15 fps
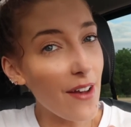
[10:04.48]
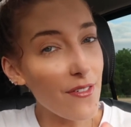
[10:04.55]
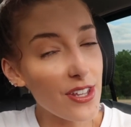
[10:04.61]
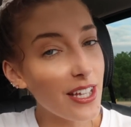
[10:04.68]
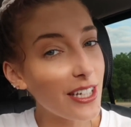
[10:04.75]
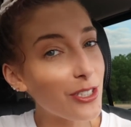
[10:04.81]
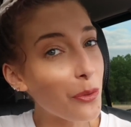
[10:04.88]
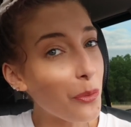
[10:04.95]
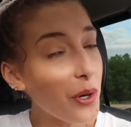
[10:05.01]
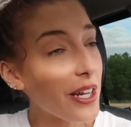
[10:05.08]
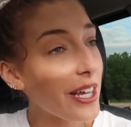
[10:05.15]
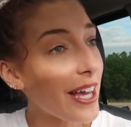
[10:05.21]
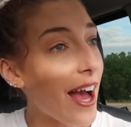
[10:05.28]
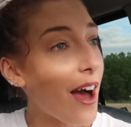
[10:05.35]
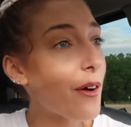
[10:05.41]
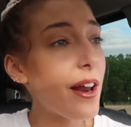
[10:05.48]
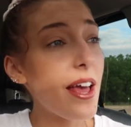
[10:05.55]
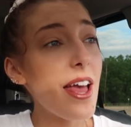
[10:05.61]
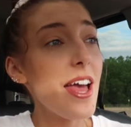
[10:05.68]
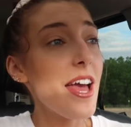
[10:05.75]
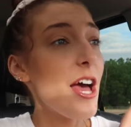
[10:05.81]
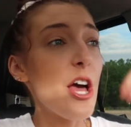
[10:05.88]
everything to working out.
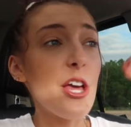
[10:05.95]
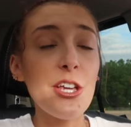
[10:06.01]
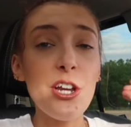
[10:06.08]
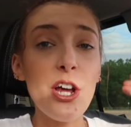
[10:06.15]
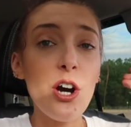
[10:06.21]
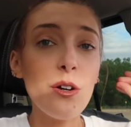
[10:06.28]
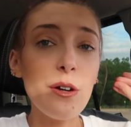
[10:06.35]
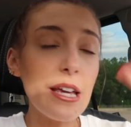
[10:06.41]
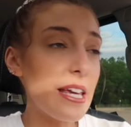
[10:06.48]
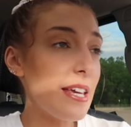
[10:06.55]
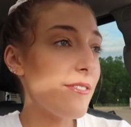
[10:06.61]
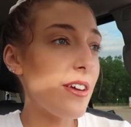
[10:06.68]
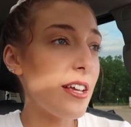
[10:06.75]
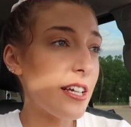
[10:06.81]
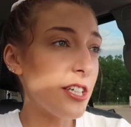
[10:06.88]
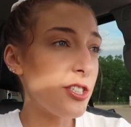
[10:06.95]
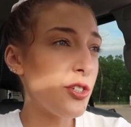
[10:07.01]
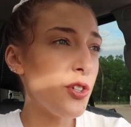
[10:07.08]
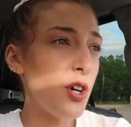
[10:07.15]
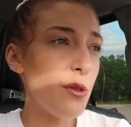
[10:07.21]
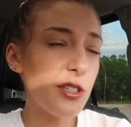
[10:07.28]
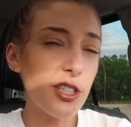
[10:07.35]
You know, even because
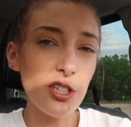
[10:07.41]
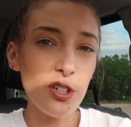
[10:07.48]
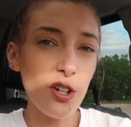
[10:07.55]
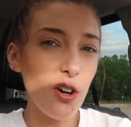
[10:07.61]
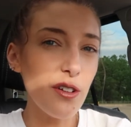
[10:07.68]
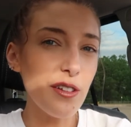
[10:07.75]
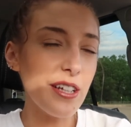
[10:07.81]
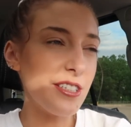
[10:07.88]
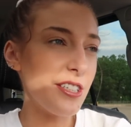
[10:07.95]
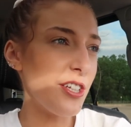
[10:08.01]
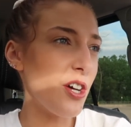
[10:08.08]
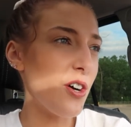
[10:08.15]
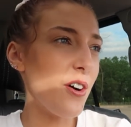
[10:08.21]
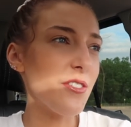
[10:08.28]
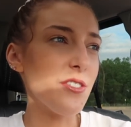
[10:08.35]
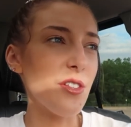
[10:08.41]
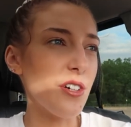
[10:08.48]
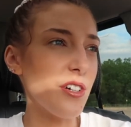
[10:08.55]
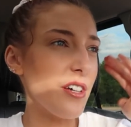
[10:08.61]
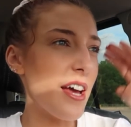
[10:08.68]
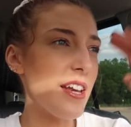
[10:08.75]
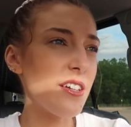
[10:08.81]
you know what your goal is. You know,
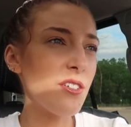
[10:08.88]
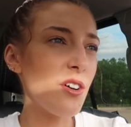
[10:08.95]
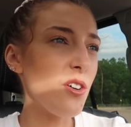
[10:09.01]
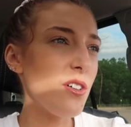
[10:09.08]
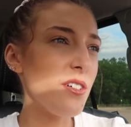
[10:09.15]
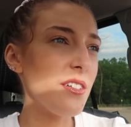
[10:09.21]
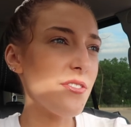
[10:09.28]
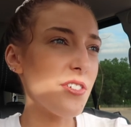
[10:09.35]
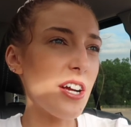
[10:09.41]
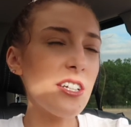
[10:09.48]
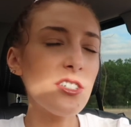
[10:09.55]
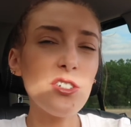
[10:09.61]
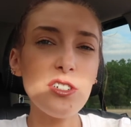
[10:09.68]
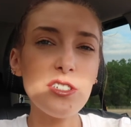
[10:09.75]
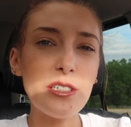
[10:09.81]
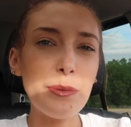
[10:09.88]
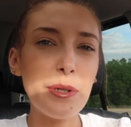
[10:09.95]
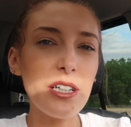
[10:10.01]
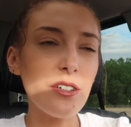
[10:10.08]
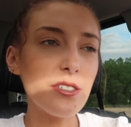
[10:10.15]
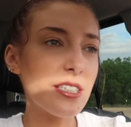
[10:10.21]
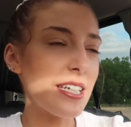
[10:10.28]
the end goal. If your end goal is to be
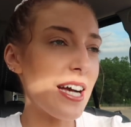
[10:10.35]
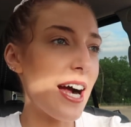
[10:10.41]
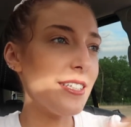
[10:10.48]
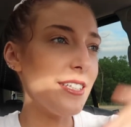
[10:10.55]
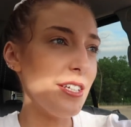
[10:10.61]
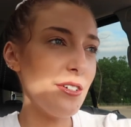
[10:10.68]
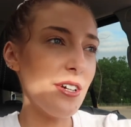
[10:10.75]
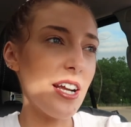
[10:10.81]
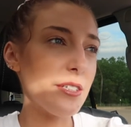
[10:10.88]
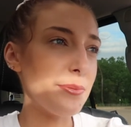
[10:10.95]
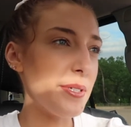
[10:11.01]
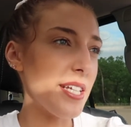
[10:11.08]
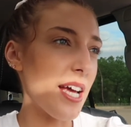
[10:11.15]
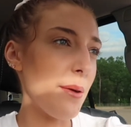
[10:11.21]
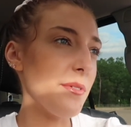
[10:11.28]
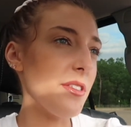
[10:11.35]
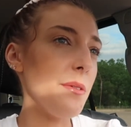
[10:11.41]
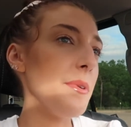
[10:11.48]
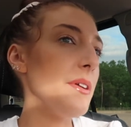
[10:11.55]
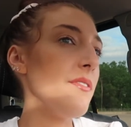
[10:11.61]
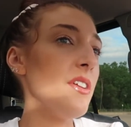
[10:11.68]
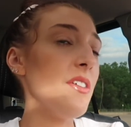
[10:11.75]
close to God, then you gotta spend time with
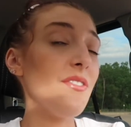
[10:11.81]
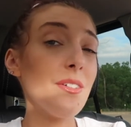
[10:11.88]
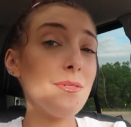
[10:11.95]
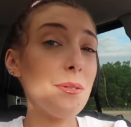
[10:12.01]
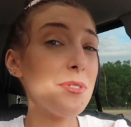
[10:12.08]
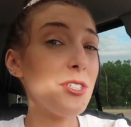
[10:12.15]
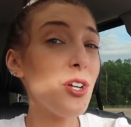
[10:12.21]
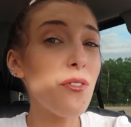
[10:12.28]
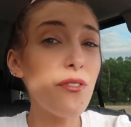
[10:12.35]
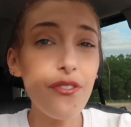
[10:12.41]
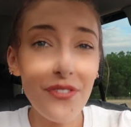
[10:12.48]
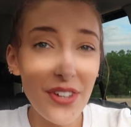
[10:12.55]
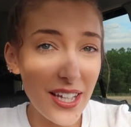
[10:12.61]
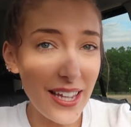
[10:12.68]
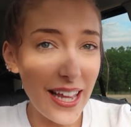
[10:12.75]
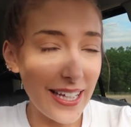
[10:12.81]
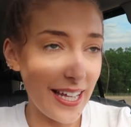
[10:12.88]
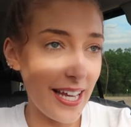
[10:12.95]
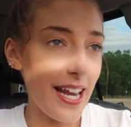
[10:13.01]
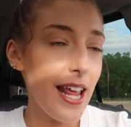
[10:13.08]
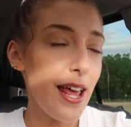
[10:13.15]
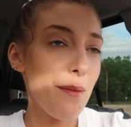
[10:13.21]
Him, even if sometimes you don't feel
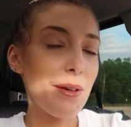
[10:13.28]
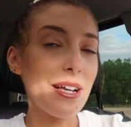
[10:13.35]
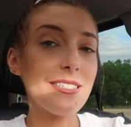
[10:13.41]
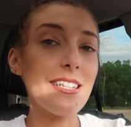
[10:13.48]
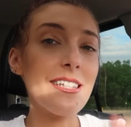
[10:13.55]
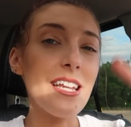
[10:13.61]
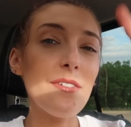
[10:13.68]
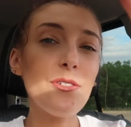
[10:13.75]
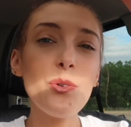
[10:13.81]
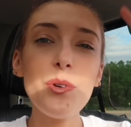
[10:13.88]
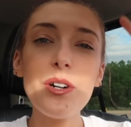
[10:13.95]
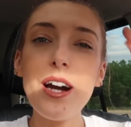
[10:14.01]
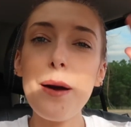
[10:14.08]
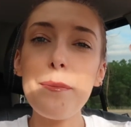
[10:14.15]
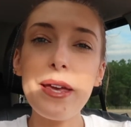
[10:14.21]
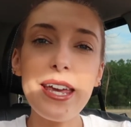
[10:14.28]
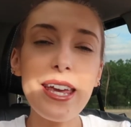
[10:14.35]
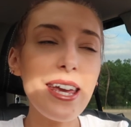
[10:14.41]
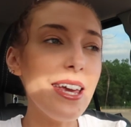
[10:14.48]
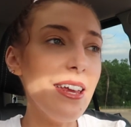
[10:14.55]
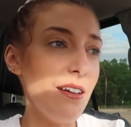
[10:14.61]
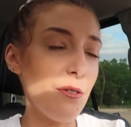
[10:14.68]
like it. Because the devil will come
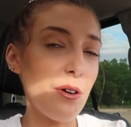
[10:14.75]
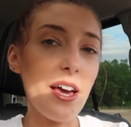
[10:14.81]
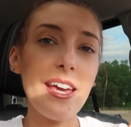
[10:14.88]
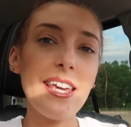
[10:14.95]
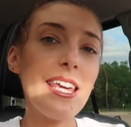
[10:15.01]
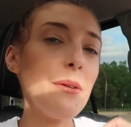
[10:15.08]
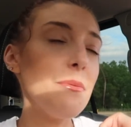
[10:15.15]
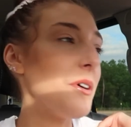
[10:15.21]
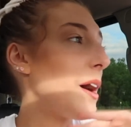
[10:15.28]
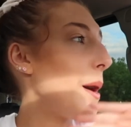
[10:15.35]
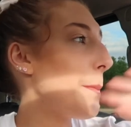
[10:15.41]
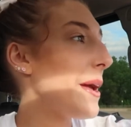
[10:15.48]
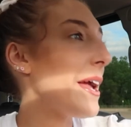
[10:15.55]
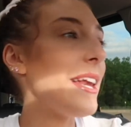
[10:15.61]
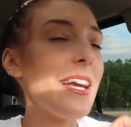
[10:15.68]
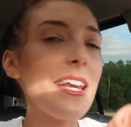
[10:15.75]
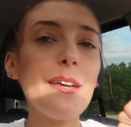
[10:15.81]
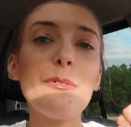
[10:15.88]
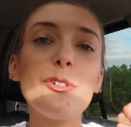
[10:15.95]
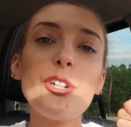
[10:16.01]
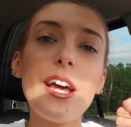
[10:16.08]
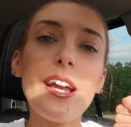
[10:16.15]
in. Okay, he will come in and
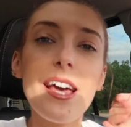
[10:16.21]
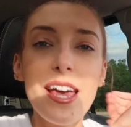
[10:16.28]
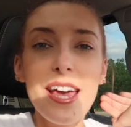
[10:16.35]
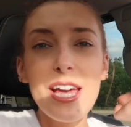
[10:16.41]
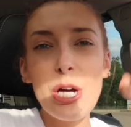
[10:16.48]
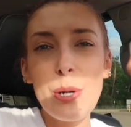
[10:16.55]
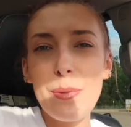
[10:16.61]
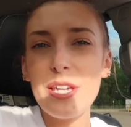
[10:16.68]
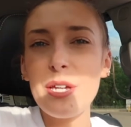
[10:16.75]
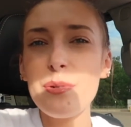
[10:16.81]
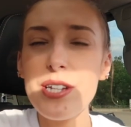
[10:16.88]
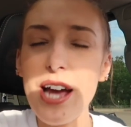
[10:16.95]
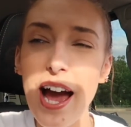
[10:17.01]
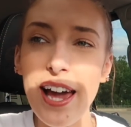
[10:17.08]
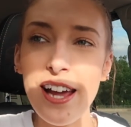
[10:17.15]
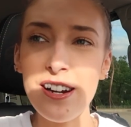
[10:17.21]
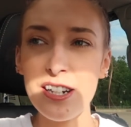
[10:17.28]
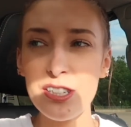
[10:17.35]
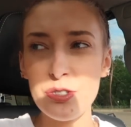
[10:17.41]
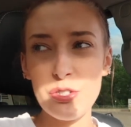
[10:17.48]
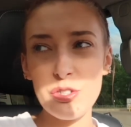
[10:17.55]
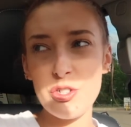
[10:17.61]
he will try to. He'll make you
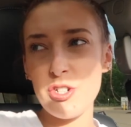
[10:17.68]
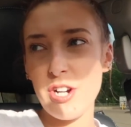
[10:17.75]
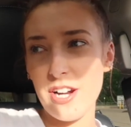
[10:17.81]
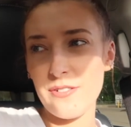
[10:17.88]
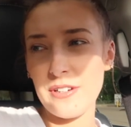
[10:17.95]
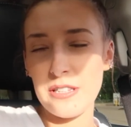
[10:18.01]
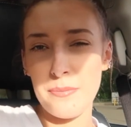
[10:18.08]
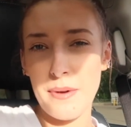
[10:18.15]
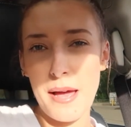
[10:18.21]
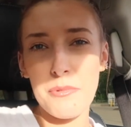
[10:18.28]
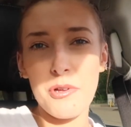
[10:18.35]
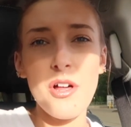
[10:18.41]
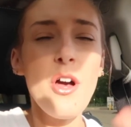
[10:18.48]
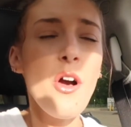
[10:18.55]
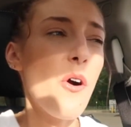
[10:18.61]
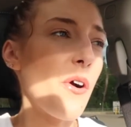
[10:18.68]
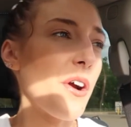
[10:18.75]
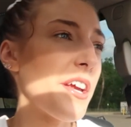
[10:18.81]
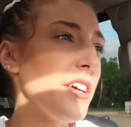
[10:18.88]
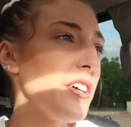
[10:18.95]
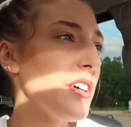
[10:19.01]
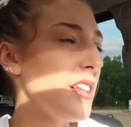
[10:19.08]
tired as soon as you try to read the Bible, or
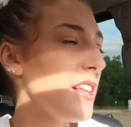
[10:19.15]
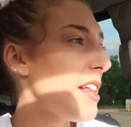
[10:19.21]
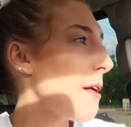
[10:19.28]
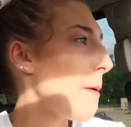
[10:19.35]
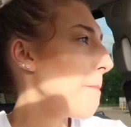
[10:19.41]
he'll